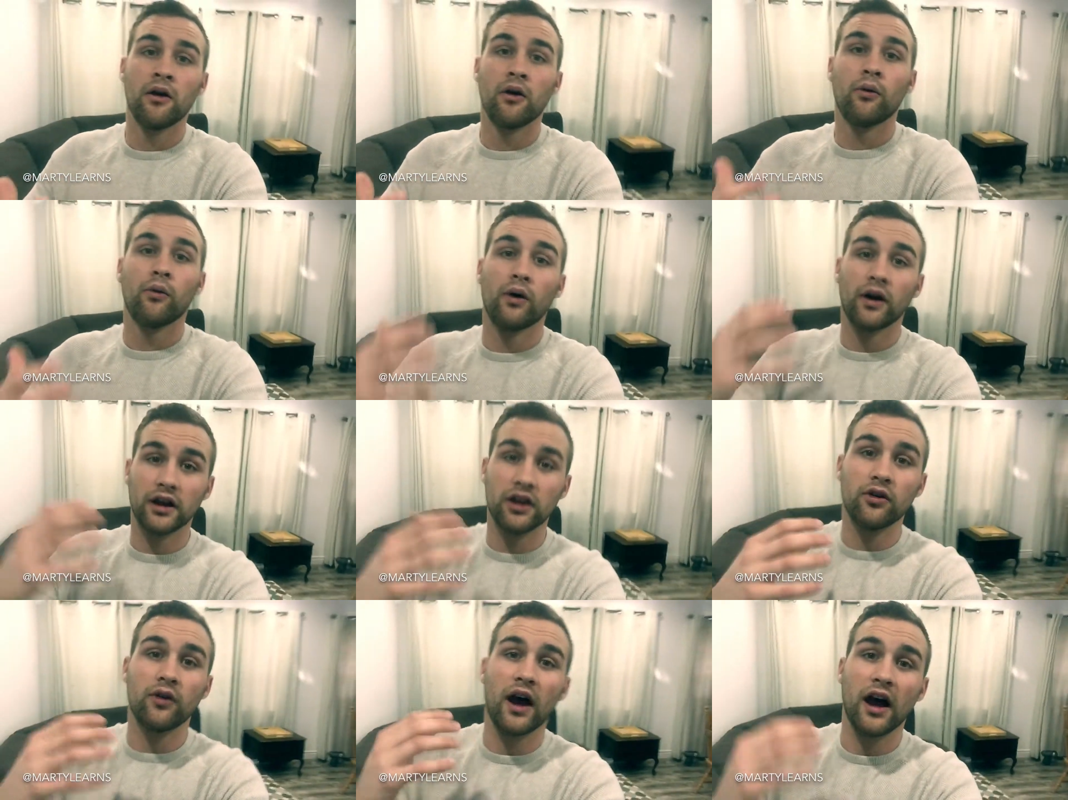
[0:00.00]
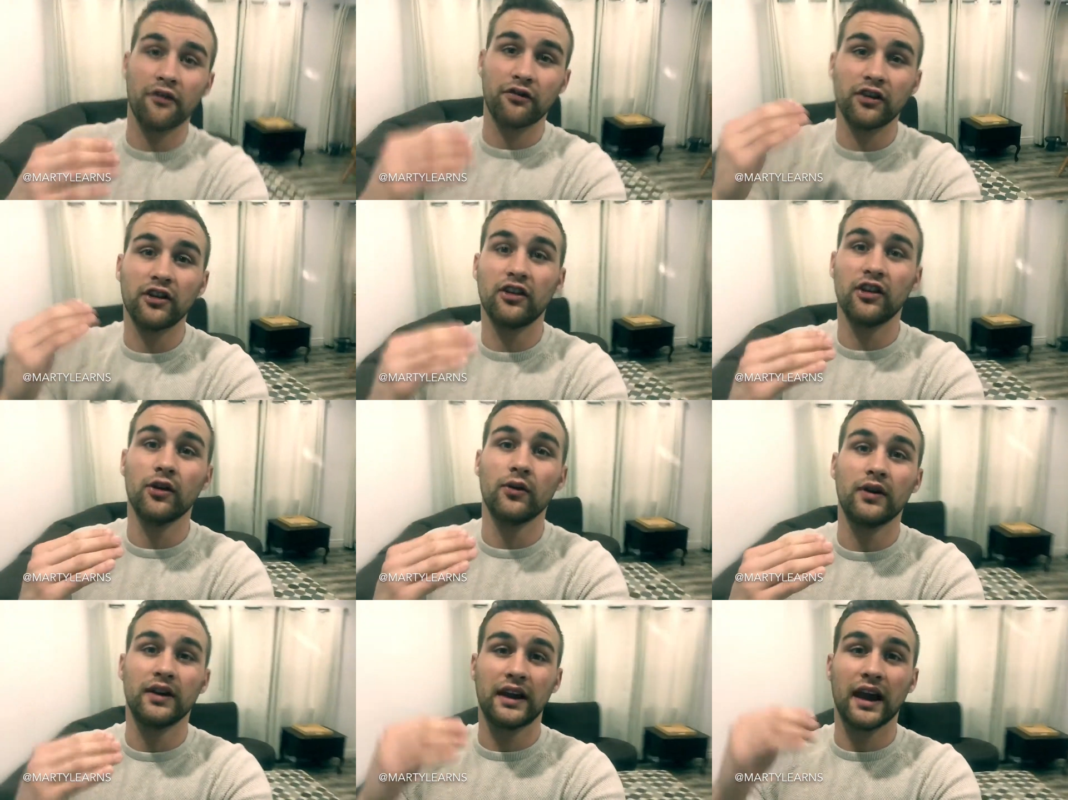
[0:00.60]
what you have to
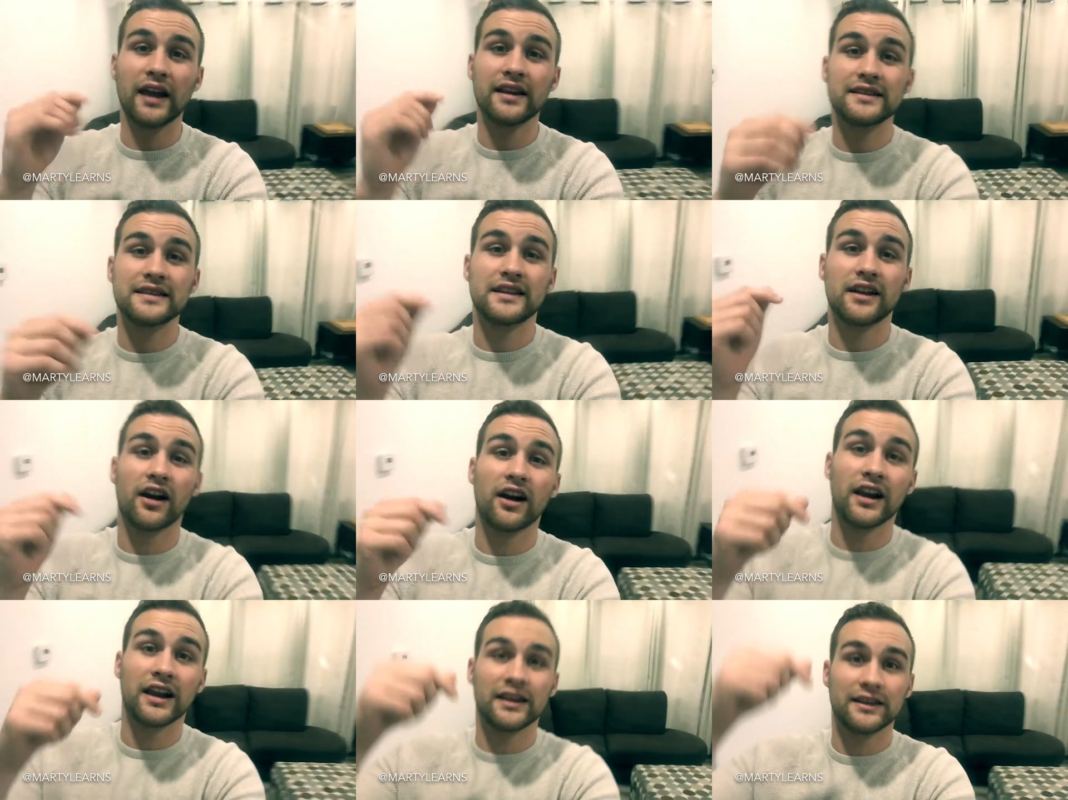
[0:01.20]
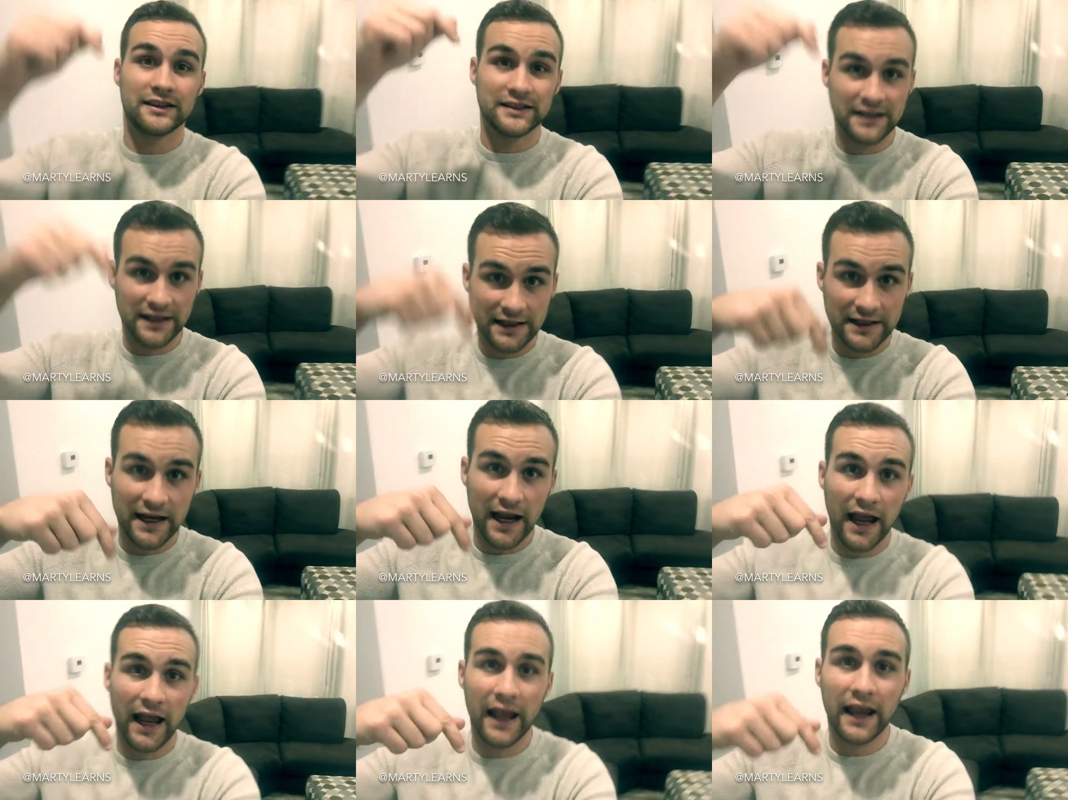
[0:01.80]
do to get started
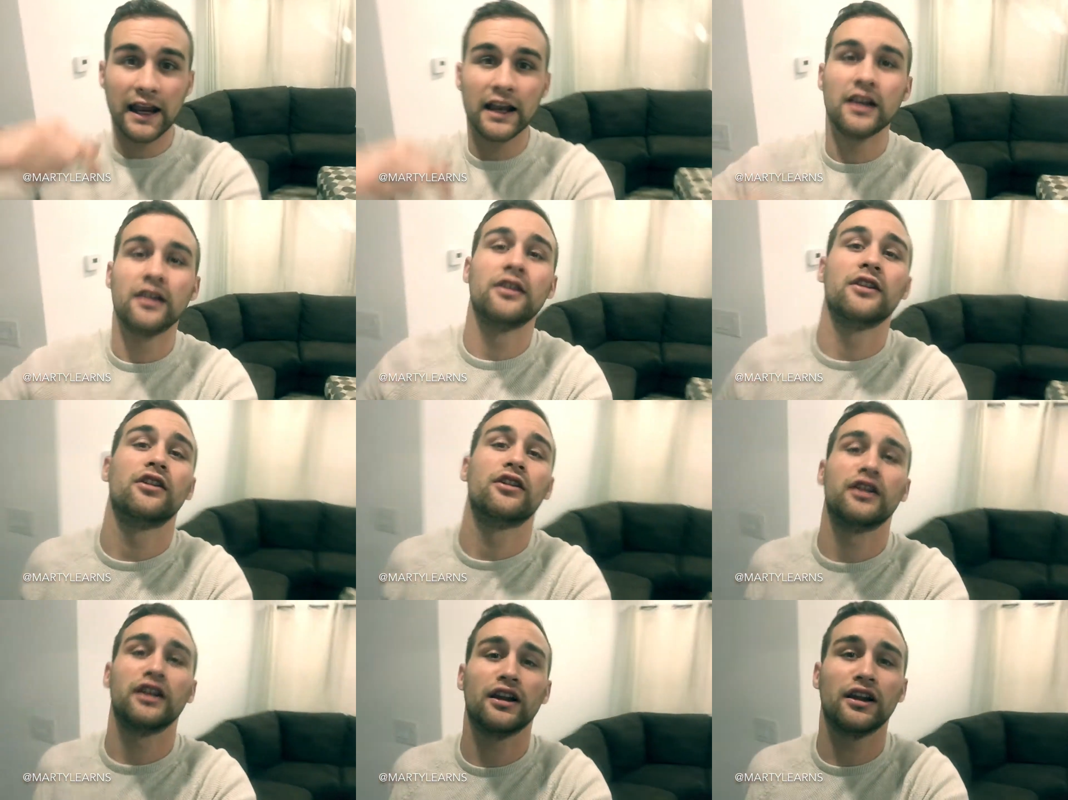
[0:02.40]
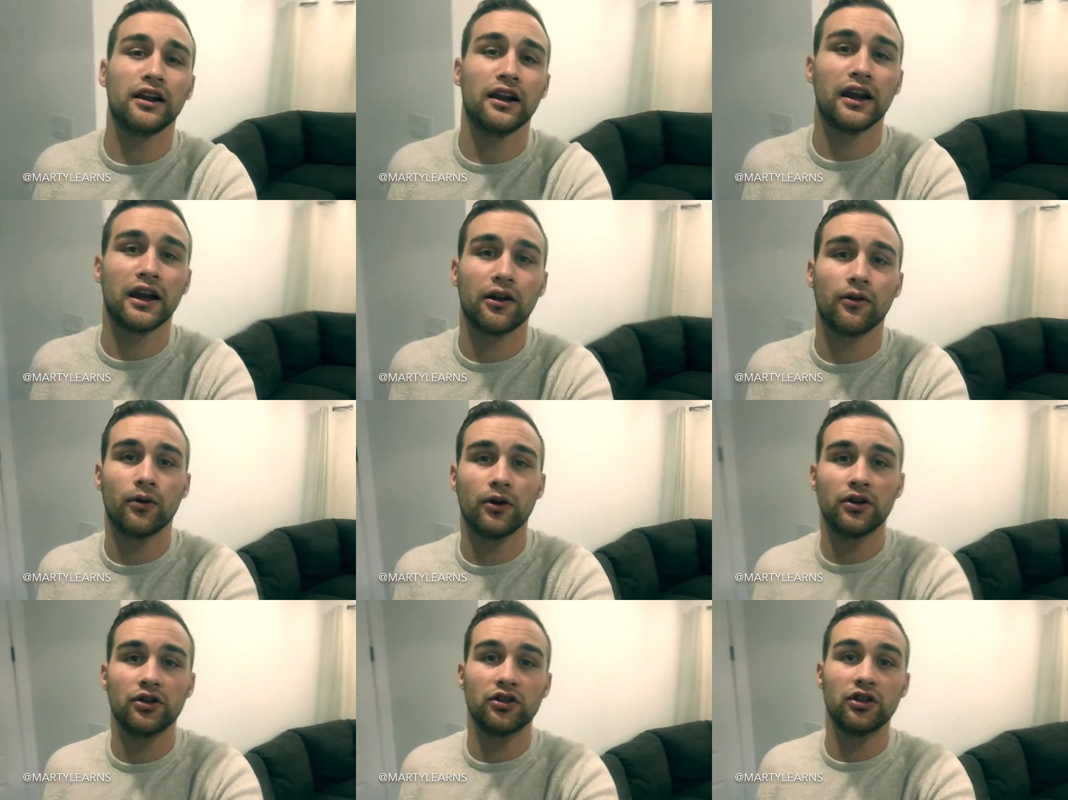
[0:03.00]
today learning a
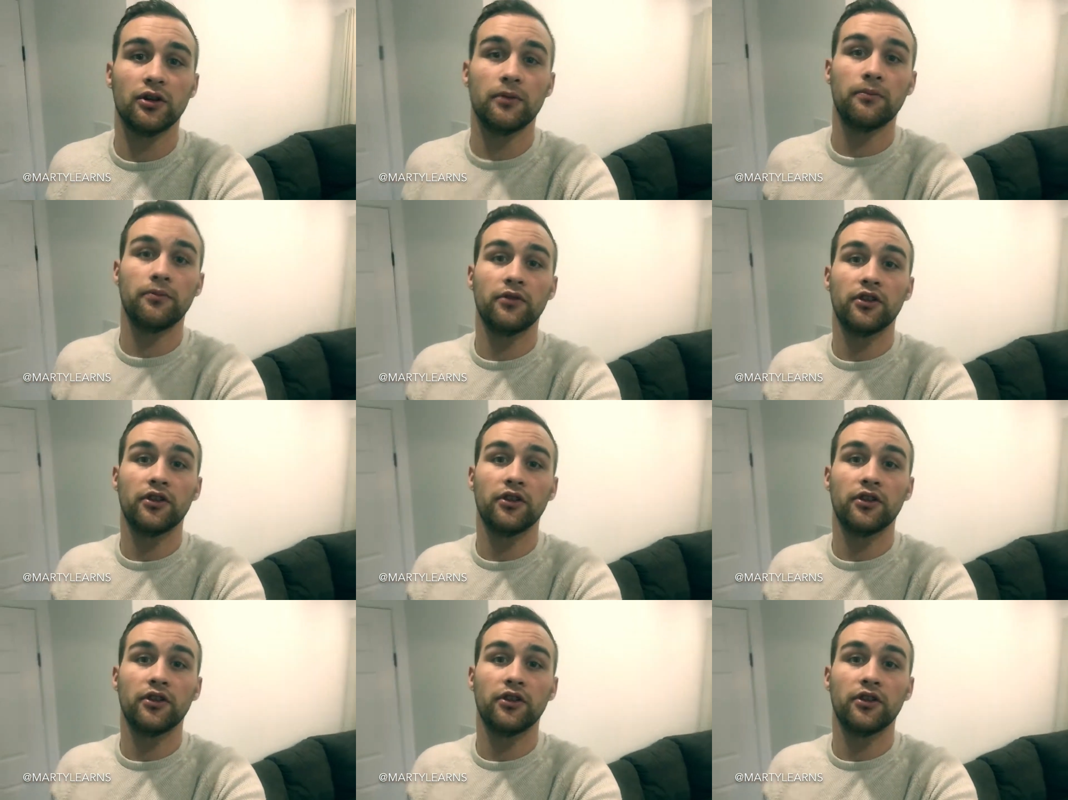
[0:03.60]
language.